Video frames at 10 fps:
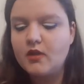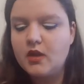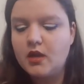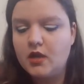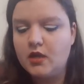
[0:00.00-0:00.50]

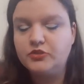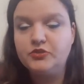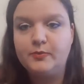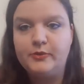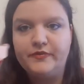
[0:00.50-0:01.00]

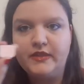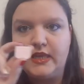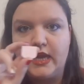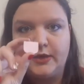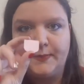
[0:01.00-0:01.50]
remove the
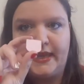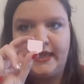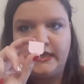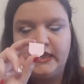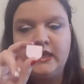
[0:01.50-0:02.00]
hard
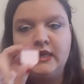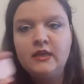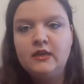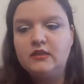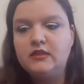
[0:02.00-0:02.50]
pan
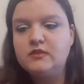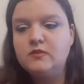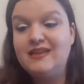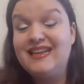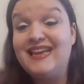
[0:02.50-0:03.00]
on this
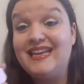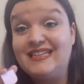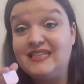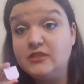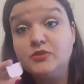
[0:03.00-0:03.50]
one,
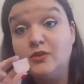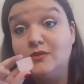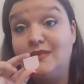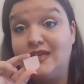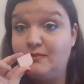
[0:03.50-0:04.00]
and this
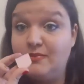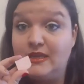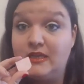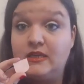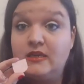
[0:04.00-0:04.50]
one might
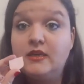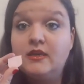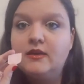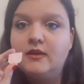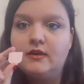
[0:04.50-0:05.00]
be
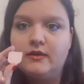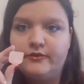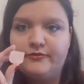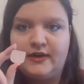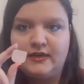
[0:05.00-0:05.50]

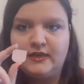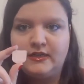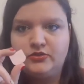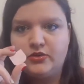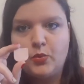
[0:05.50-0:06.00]

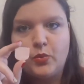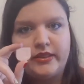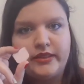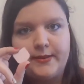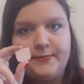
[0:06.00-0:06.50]
frankened
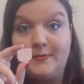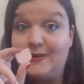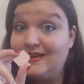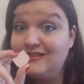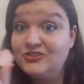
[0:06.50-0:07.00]
with a
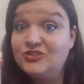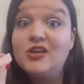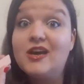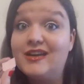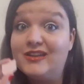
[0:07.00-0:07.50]
blush.
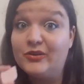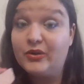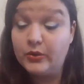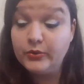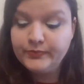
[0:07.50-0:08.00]
I don't
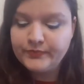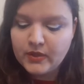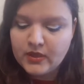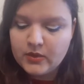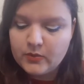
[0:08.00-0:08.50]
know,
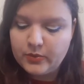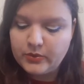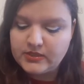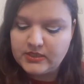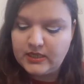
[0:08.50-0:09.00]
we will
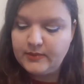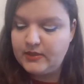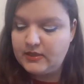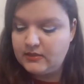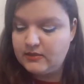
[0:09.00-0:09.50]
see,
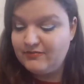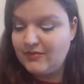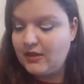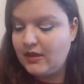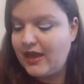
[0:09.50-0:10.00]
because
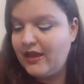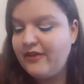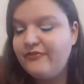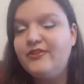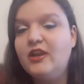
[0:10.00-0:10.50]
I
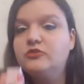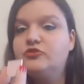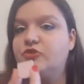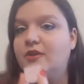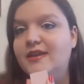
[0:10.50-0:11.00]
have not
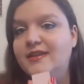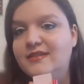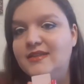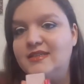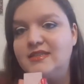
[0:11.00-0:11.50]

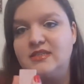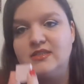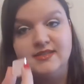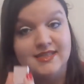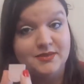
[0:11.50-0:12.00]
tried this
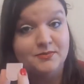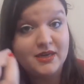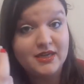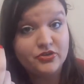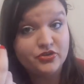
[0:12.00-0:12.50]
to set
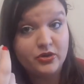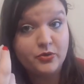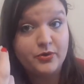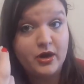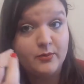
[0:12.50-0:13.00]
my shadow
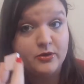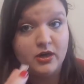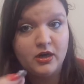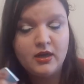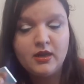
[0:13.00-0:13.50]
primer.